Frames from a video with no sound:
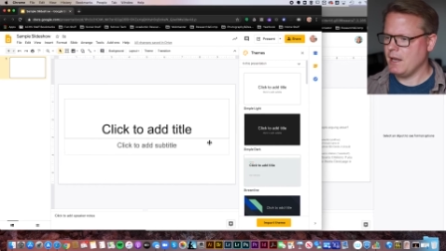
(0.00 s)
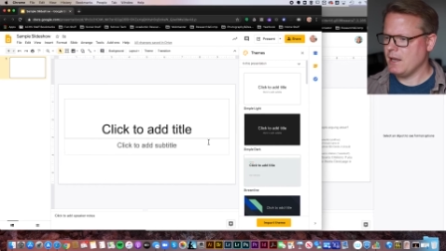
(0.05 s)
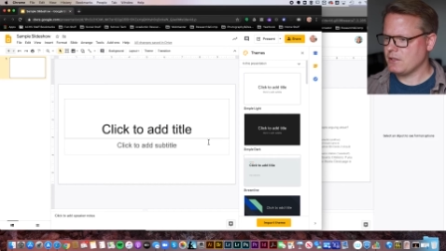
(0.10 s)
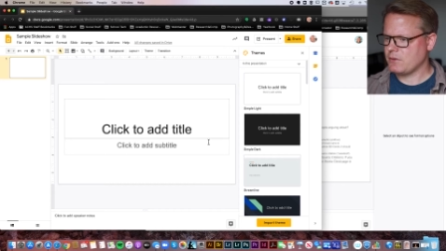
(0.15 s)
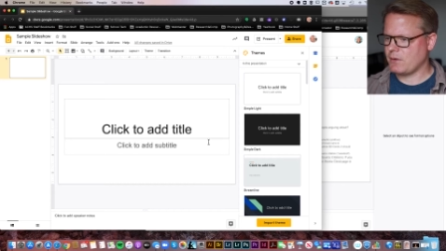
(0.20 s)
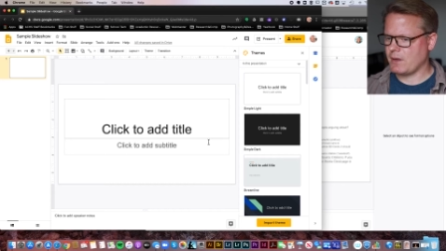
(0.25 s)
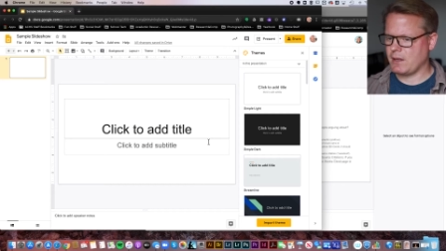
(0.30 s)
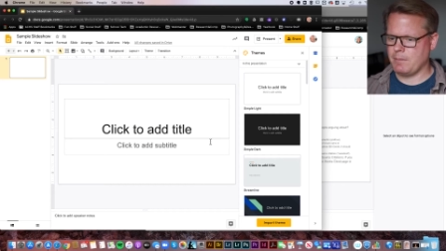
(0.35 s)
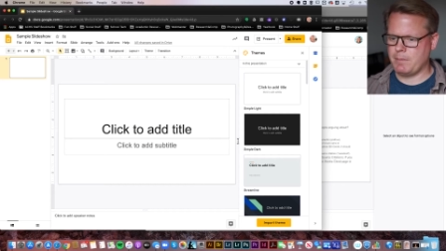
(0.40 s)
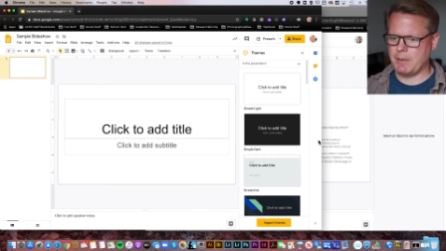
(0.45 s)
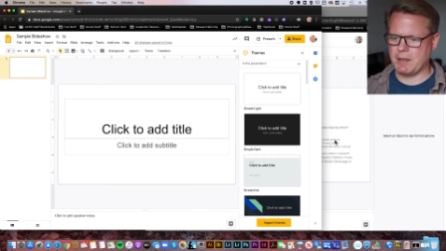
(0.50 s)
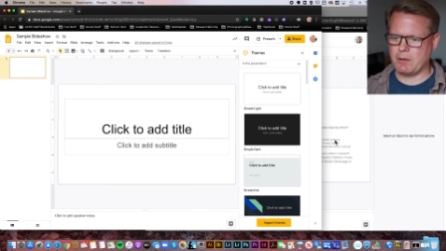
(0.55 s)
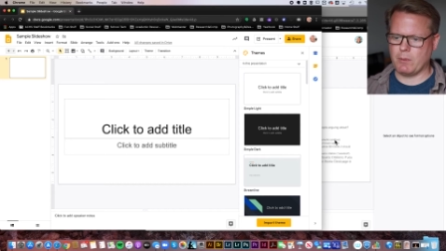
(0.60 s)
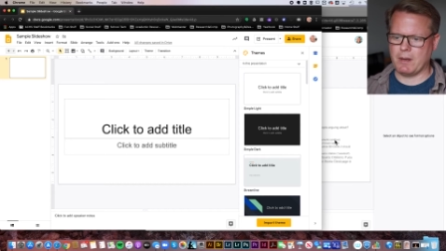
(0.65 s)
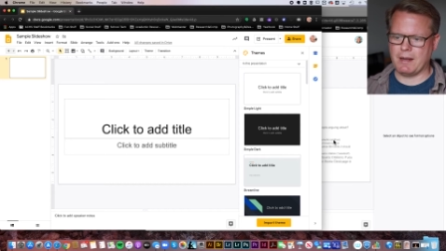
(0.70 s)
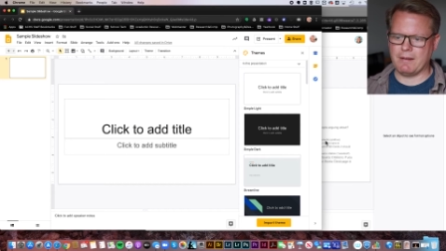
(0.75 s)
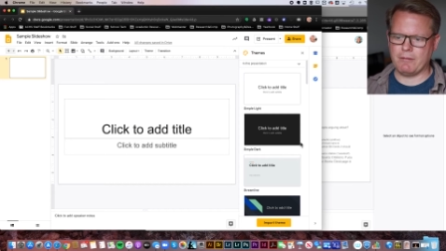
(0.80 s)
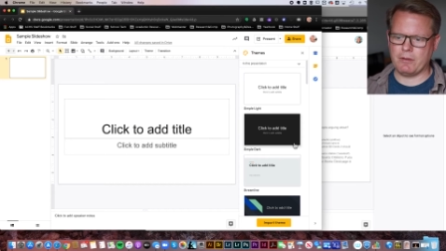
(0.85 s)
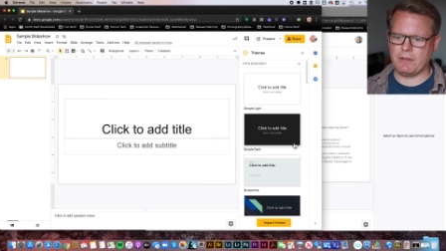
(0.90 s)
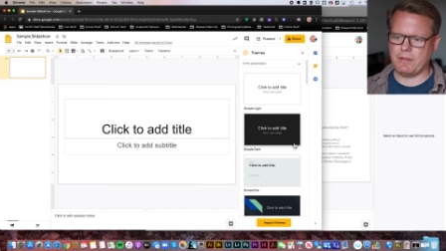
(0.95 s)
So I can pick
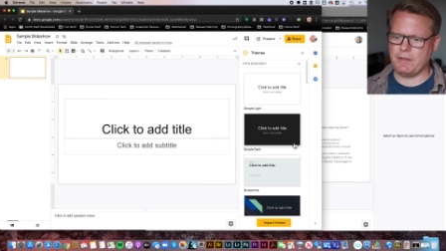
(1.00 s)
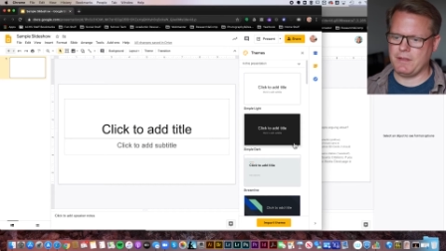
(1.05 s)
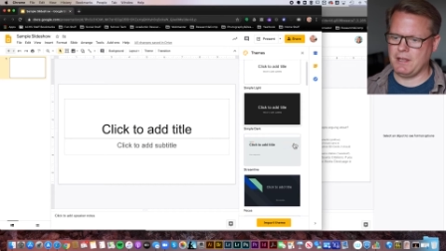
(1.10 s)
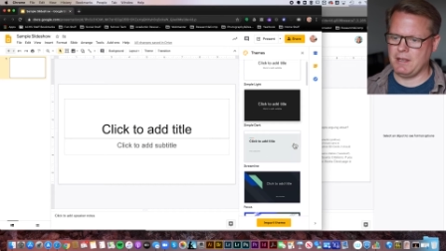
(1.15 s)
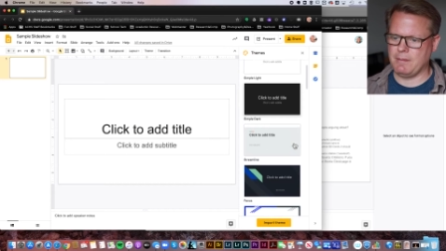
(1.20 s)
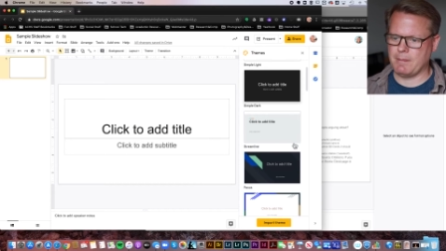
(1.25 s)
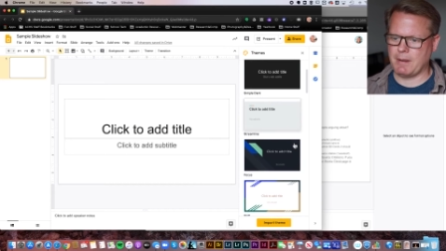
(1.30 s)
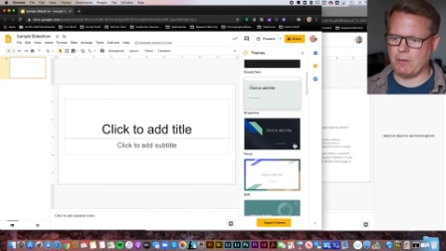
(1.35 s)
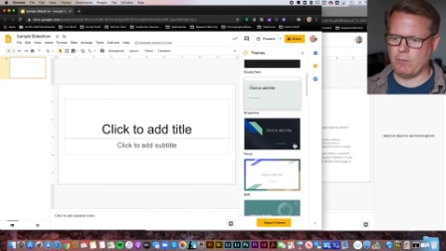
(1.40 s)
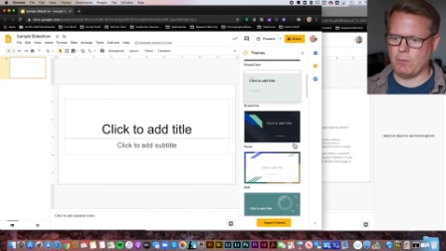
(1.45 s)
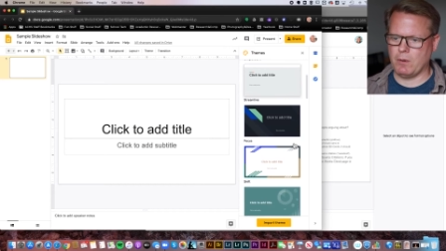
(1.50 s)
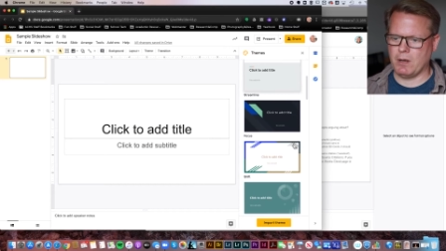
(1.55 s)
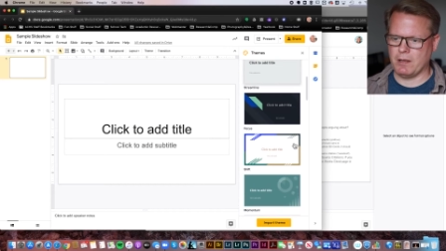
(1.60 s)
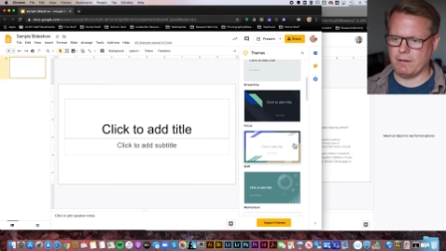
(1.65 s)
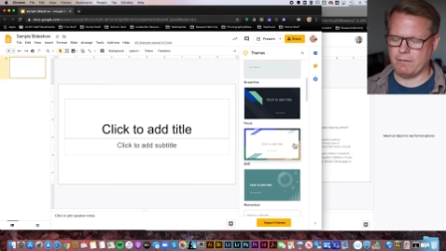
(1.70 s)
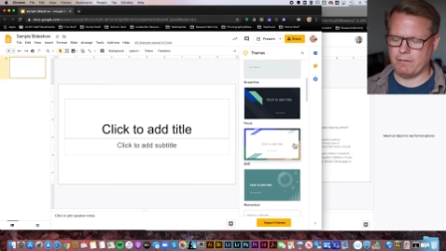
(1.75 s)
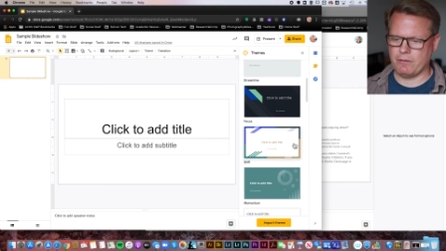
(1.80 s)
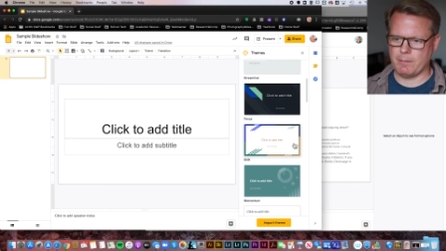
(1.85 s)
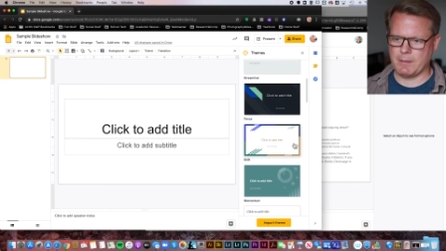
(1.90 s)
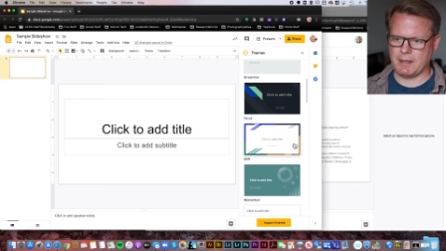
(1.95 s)
whatever theme I
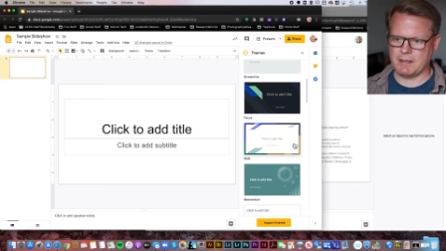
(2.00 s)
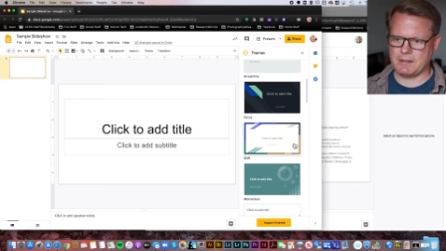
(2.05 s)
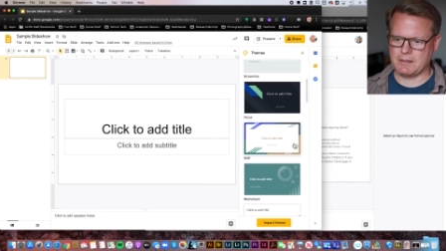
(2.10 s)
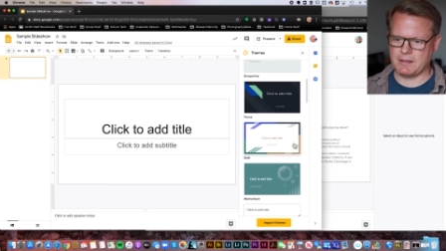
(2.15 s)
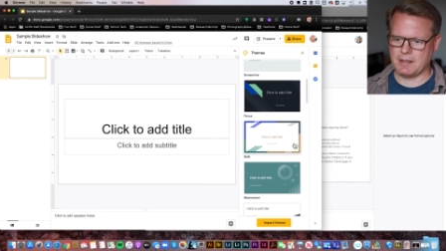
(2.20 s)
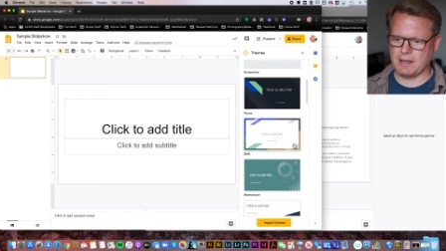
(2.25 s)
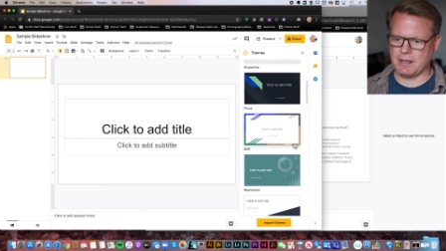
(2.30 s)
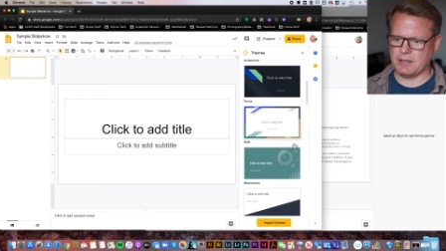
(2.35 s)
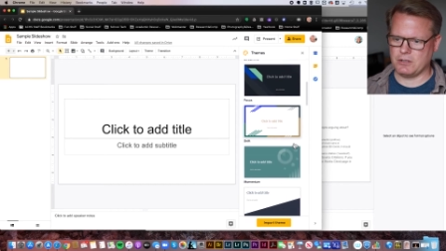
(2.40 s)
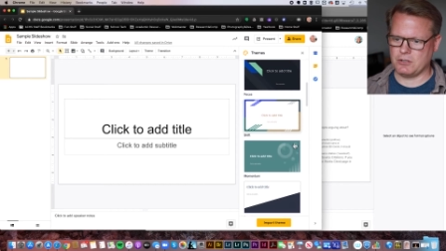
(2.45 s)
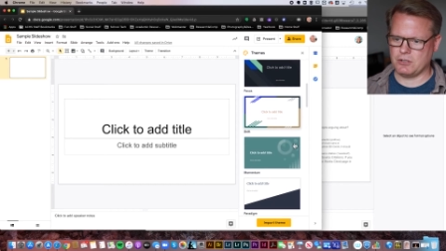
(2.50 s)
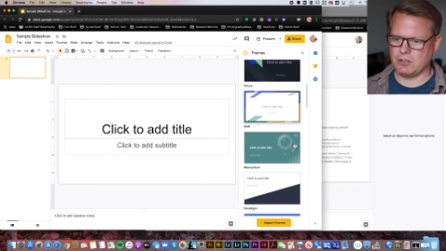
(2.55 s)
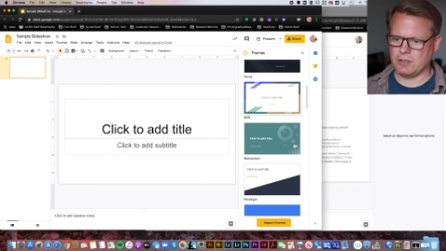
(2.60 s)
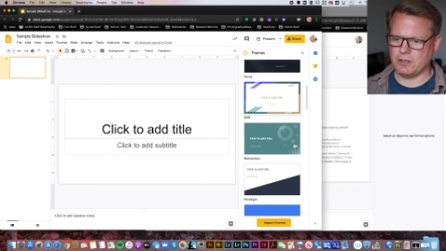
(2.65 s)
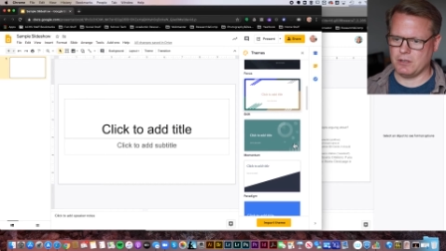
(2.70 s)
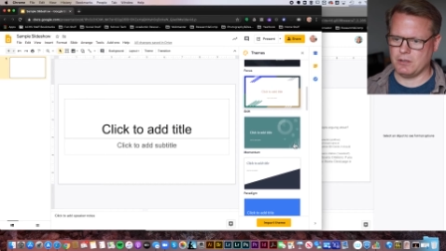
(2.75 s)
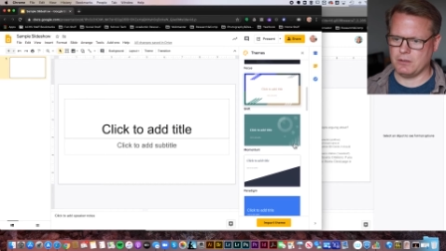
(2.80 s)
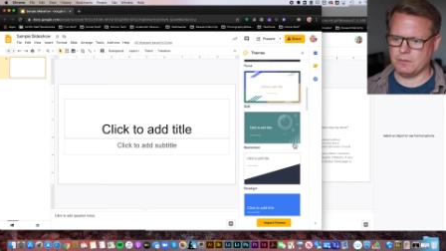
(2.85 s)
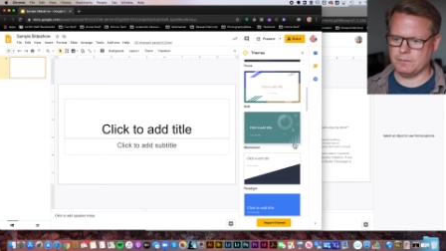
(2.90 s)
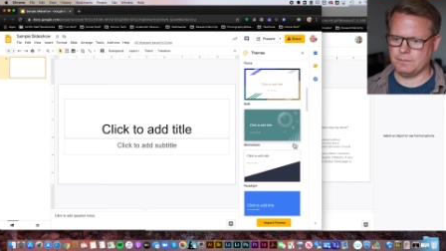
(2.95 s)
want for my
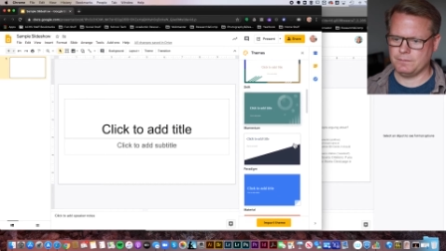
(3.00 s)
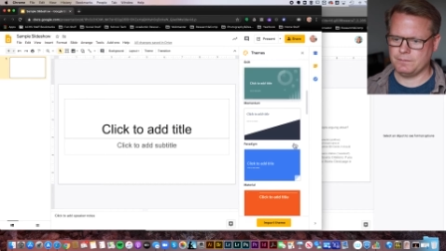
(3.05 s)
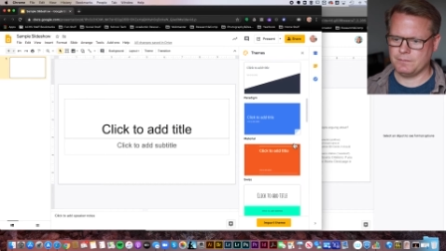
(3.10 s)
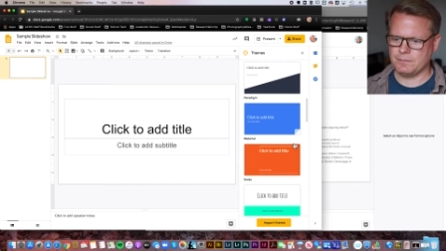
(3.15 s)
slideshow.